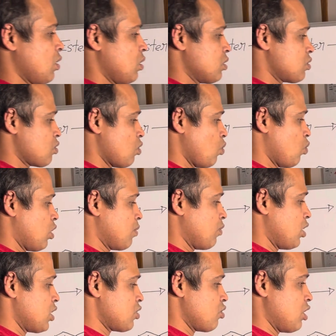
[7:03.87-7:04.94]
So 1
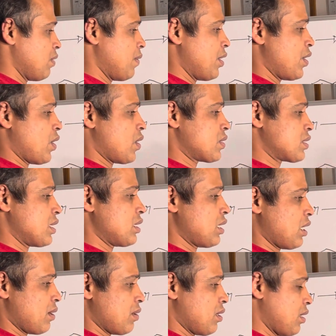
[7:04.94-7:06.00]
molar sodium hydroxide
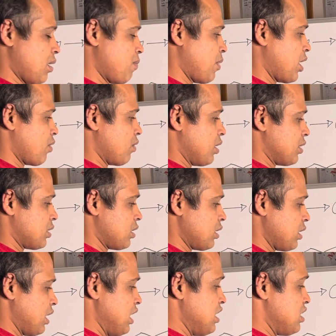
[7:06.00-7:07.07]
and that microliter
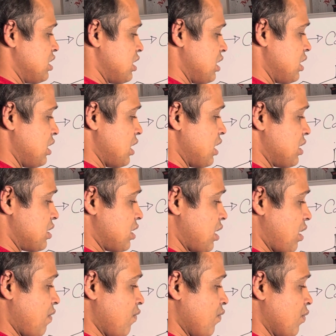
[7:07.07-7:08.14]
in
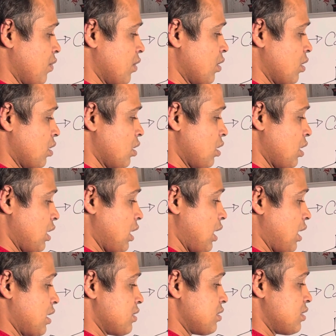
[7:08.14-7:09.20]
THF
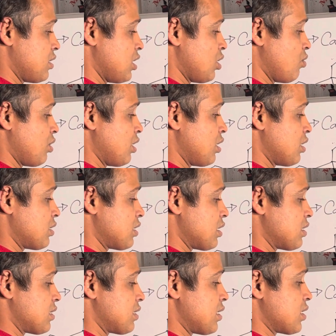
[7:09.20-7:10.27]
and 0 degrees
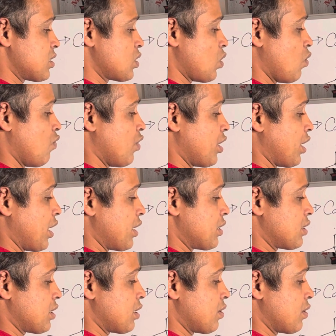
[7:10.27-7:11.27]
Celsius overnight.